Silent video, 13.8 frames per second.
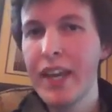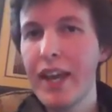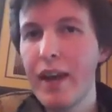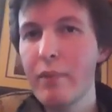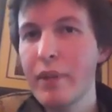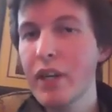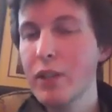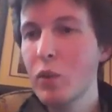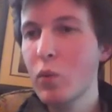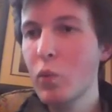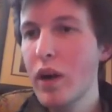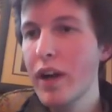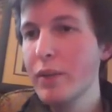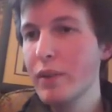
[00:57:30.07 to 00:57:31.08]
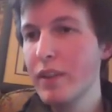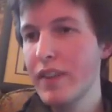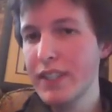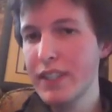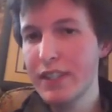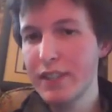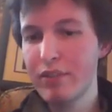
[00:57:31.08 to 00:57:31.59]
And because we're working with
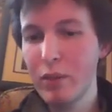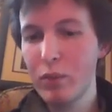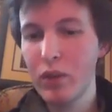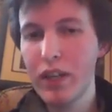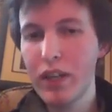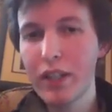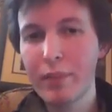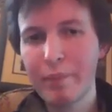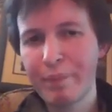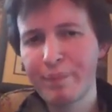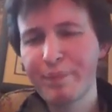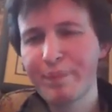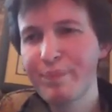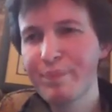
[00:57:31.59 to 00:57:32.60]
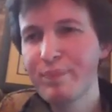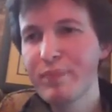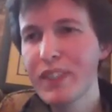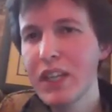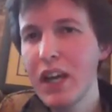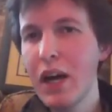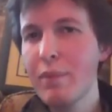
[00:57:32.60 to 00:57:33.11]
this as the framework,
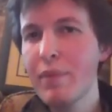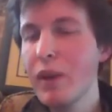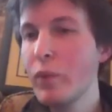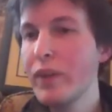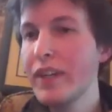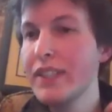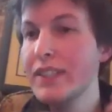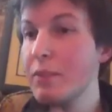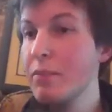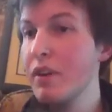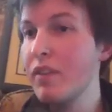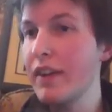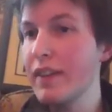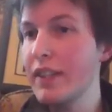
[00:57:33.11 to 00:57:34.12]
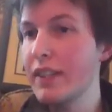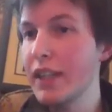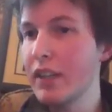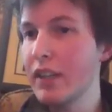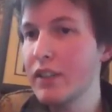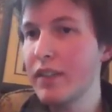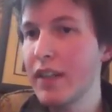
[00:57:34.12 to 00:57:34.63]
then we can simplify the
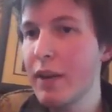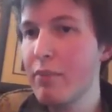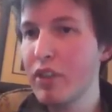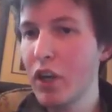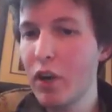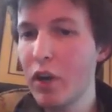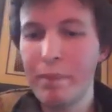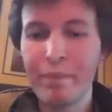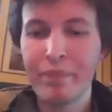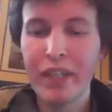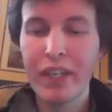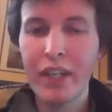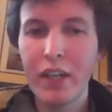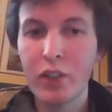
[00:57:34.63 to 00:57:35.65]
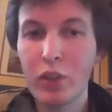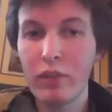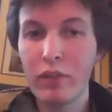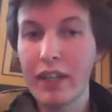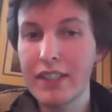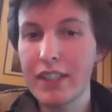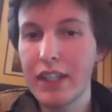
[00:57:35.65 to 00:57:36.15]
internals of the library a lot. So
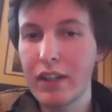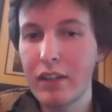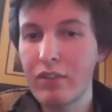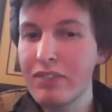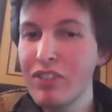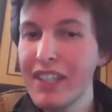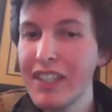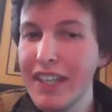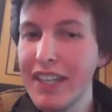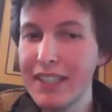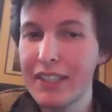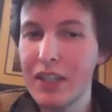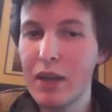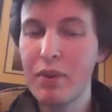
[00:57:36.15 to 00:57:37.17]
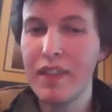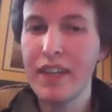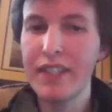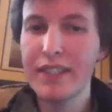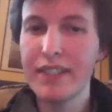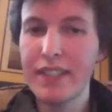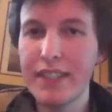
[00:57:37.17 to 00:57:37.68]
as a really nice example of
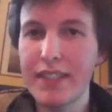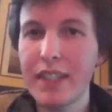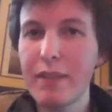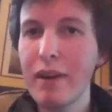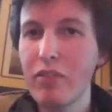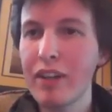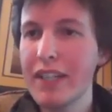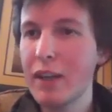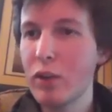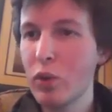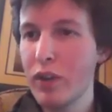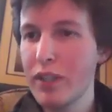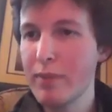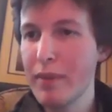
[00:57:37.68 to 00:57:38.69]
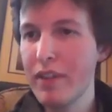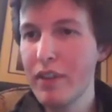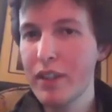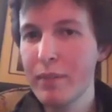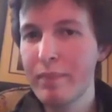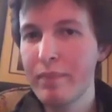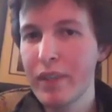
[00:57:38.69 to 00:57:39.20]
this is think about writing down Euler's
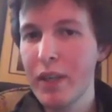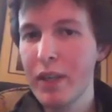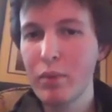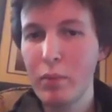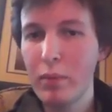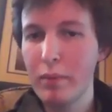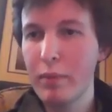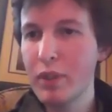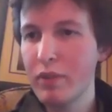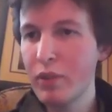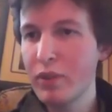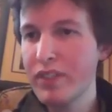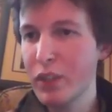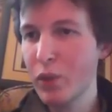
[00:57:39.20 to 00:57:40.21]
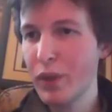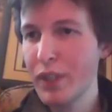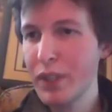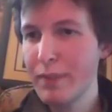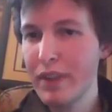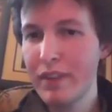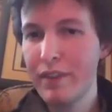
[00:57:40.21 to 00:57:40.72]
method. Probably most of you have seen
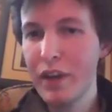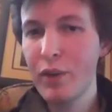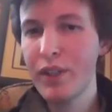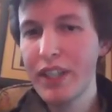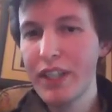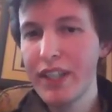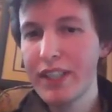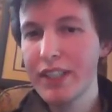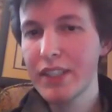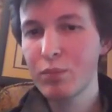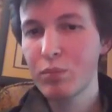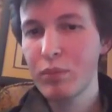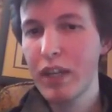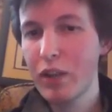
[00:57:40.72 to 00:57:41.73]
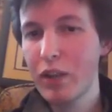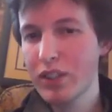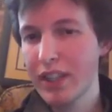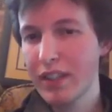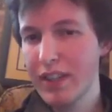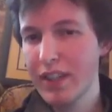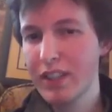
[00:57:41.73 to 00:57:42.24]
Euler's method for ODEs. It looks
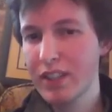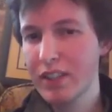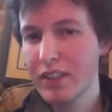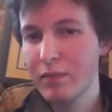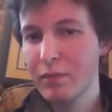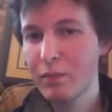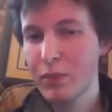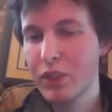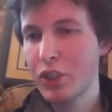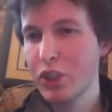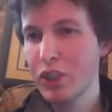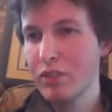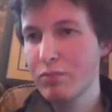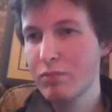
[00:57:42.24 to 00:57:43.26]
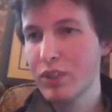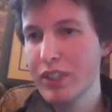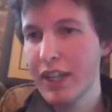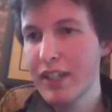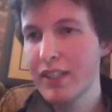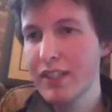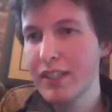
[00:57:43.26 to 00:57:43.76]
like this. It's just
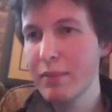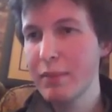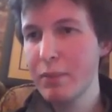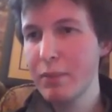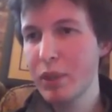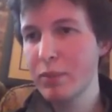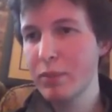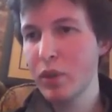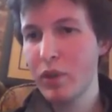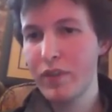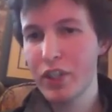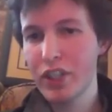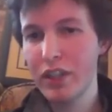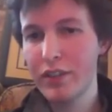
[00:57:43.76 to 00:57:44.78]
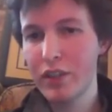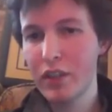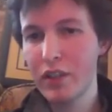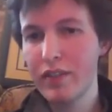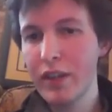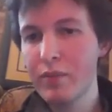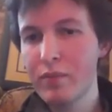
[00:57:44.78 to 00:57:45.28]
standard, simplest possible off-the-shelf solver.